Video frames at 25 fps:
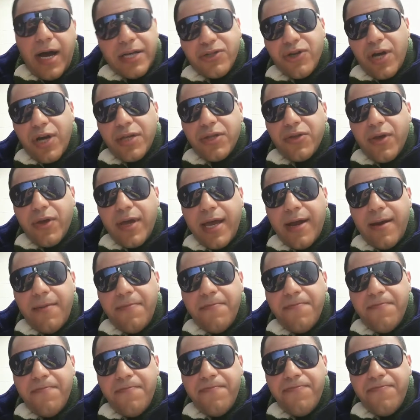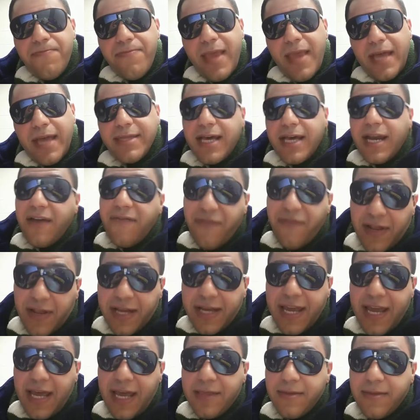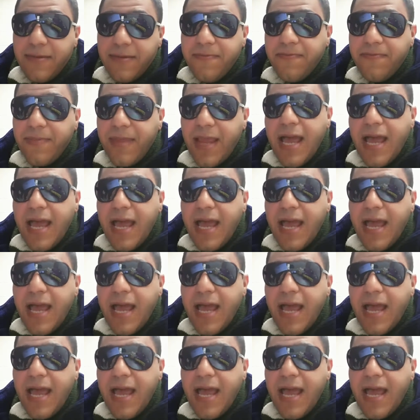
I tried to get up, and then I fell again,